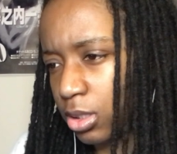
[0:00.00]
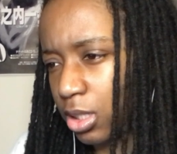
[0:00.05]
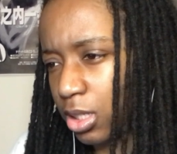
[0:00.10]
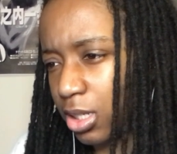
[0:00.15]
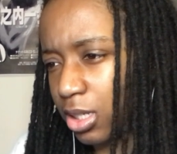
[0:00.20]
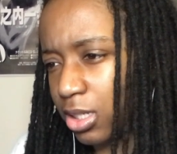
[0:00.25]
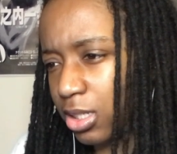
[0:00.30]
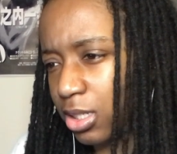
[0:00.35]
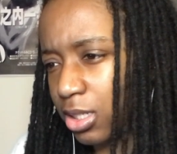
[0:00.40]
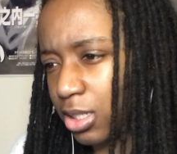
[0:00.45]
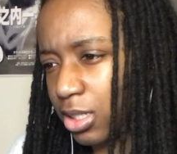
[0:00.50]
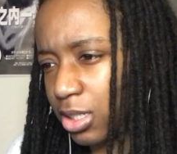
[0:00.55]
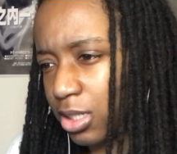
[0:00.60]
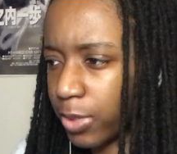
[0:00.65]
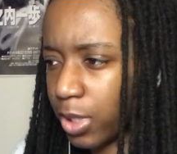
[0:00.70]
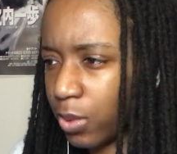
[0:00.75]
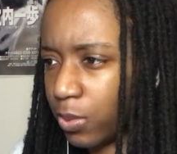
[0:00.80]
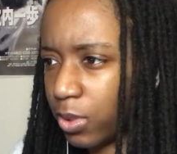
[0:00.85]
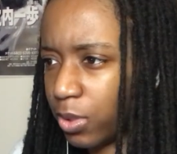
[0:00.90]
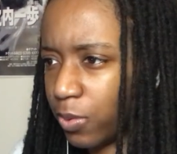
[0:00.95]
Huh?
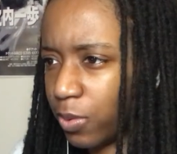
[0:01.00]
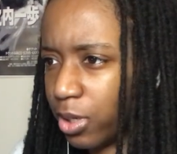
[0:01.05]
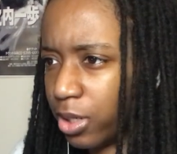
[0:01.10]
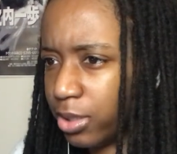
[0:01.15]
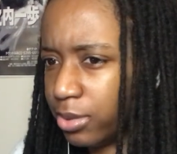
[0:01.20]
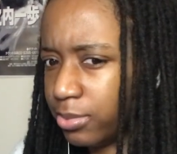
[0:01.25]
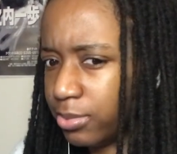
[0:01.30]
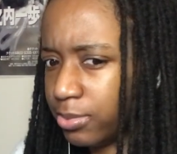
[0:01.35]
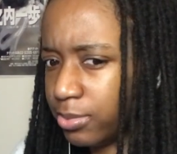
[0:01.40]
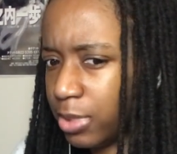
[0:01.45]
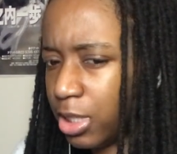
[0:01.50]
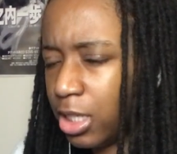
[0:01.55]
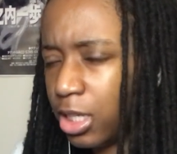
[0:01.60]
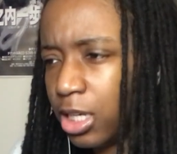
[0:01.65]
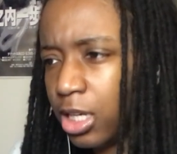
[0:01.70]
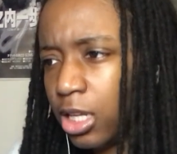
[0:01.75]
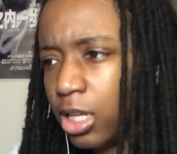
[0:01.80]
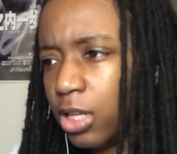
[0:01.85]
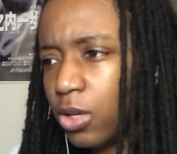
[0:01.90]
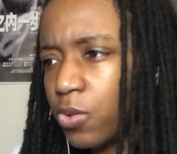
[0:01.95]
I wonder why.
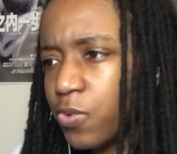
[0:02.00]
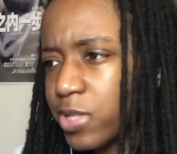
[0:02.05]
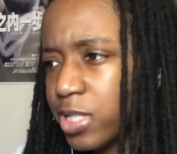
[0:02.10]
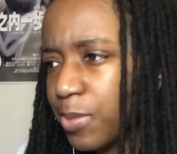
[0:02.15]
You know,